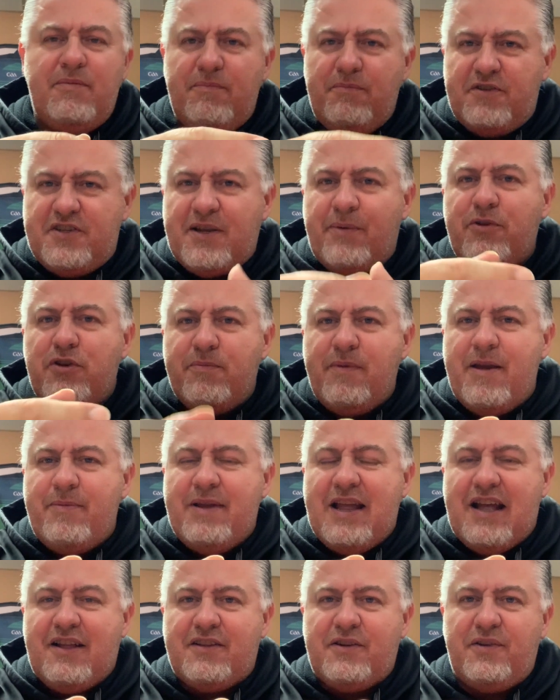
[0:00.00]
some of you may
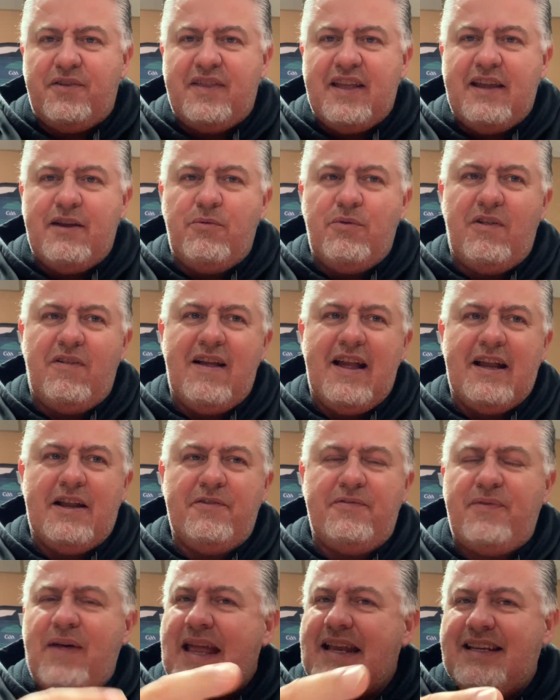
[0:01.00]
be out there thinking, well, like
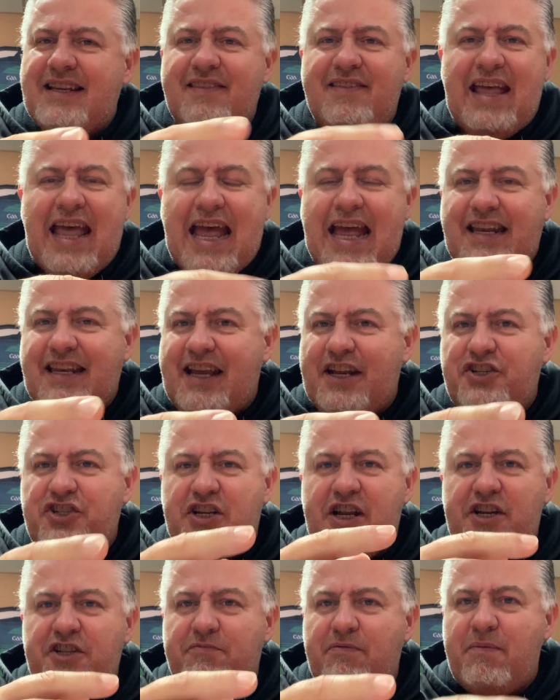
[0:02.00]
if I did that and I
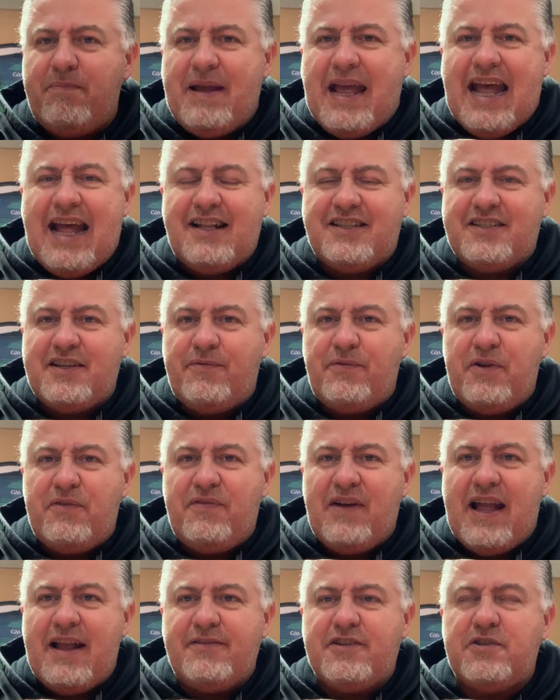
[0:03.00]
changed my bats every
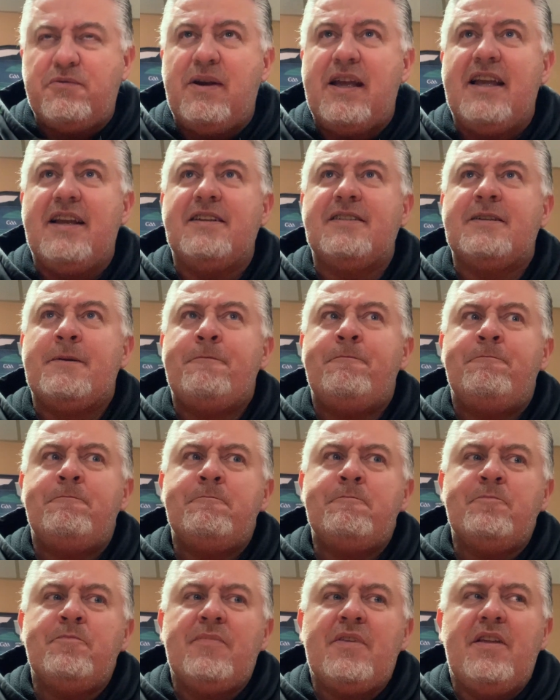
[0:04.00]
5 swings,
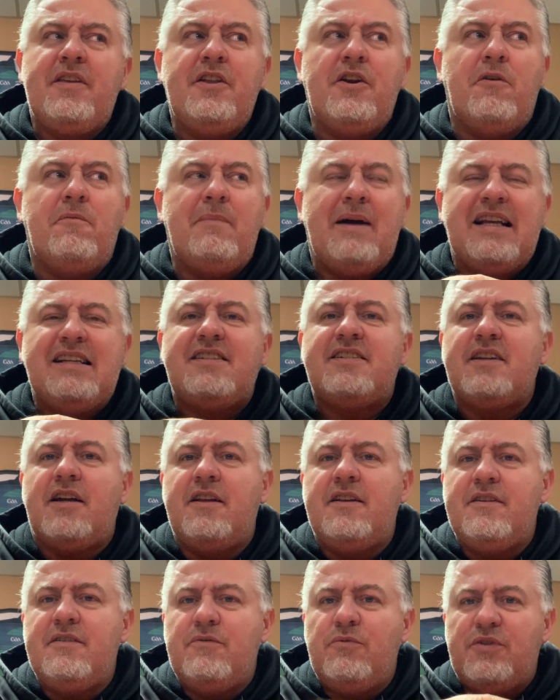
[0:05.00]
my
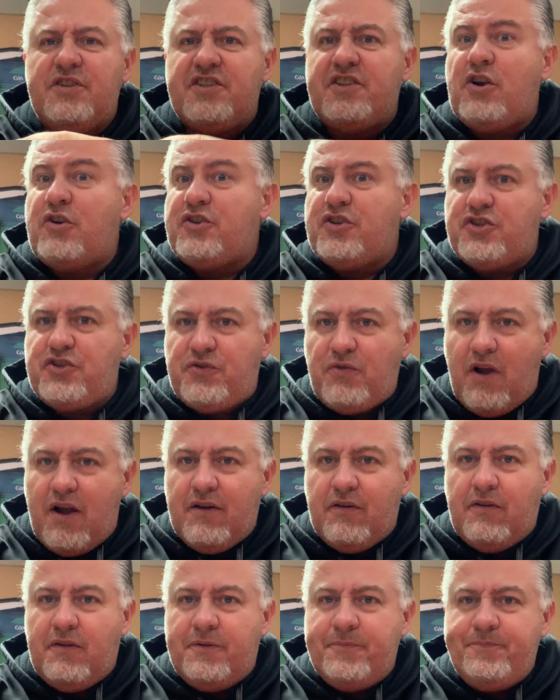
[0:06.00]
son would start to
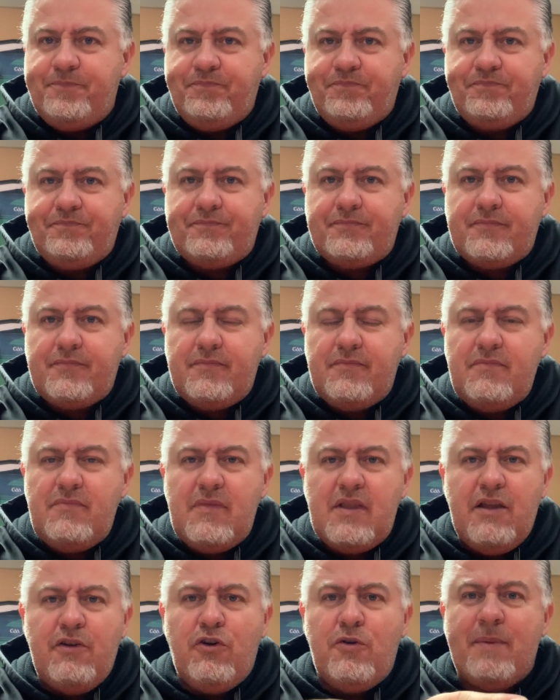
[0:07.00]
struggle,
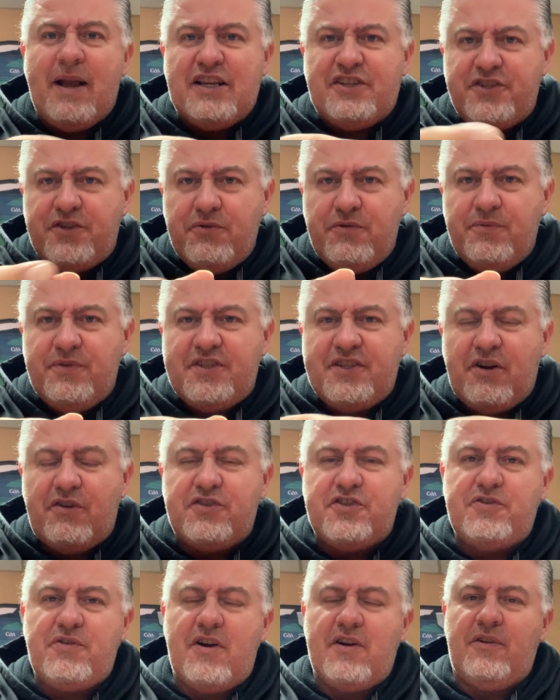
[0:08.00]
or my student would start
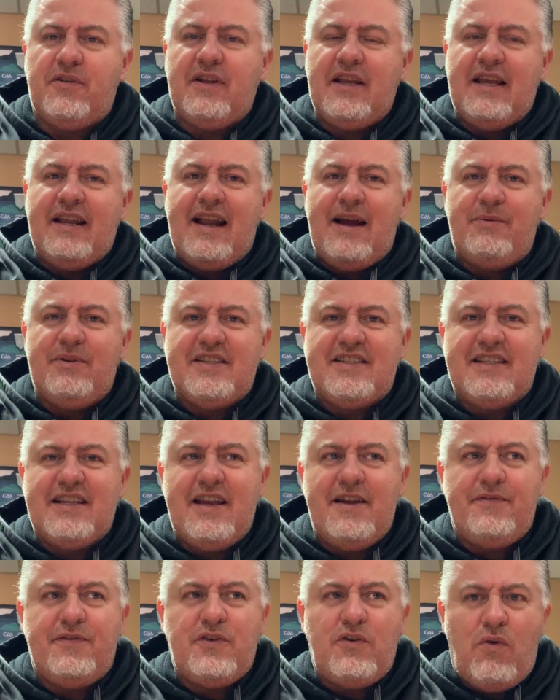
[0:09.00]
to struggle. And I would
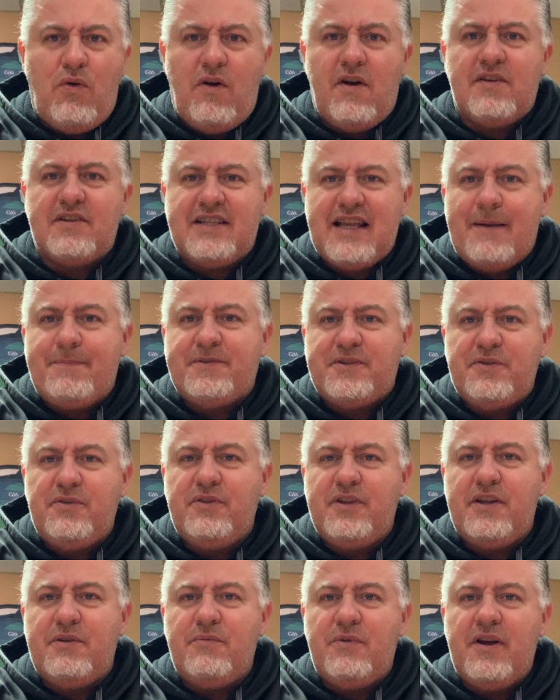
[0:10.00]
say, of course,
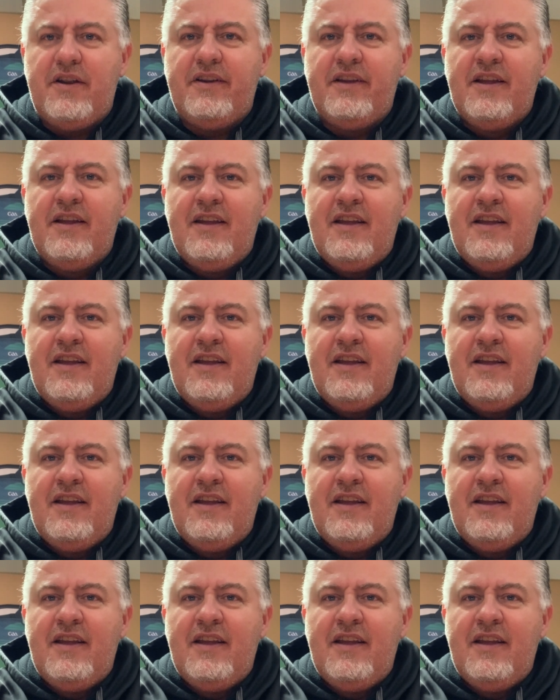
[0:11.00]
absolutely you would.